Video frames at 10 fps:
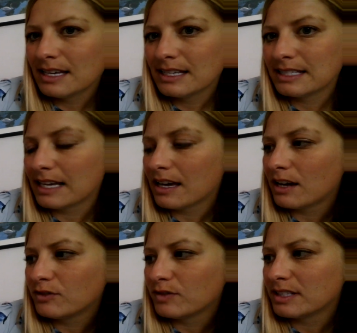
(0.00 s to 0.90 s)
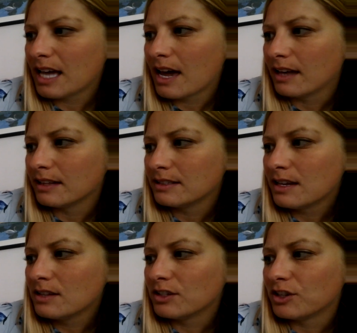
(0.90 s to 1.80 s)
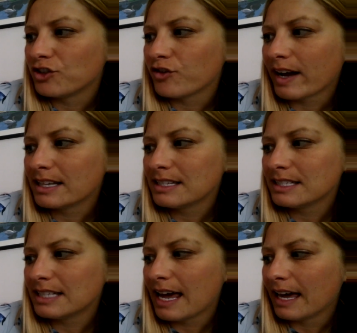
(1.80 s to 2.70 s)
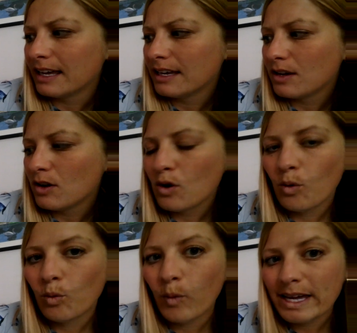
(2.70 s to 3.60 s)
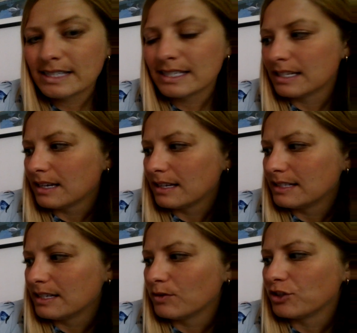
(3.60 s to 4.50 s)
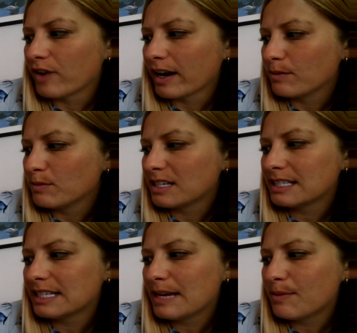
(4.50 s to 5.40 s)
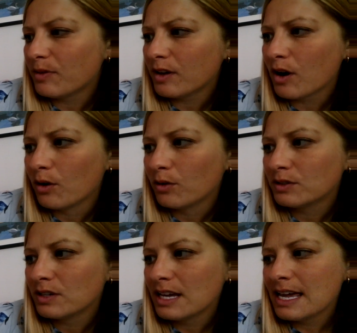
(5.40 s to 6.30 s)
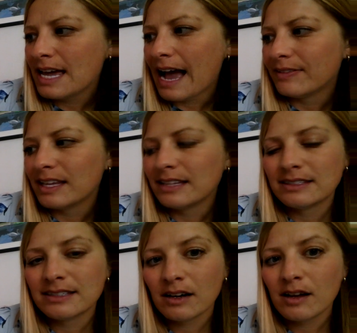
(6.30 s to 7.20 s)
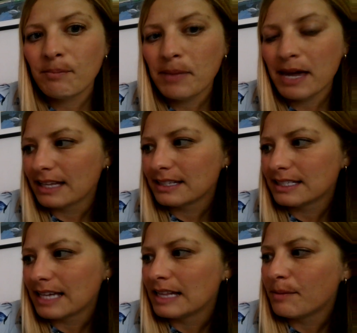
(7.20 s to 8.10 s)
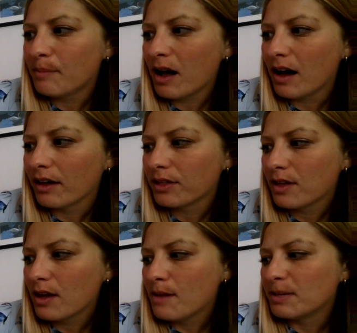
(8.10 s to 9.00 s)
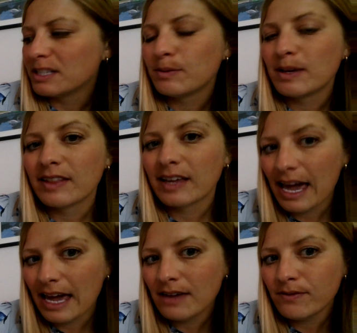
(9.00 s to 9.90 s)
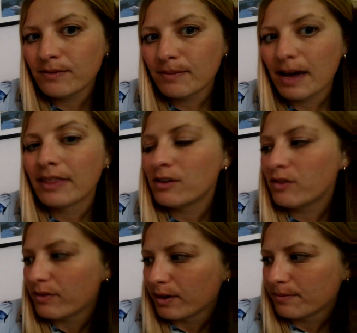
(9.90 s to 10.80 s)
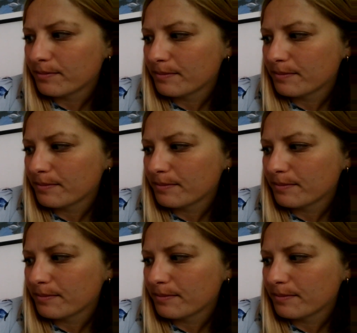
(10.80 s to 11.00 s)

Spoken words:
Sigurd returned to the dragon's lair, waited until the dragon was asleep on the gold, and then dug a pit in the path between the cave and the river.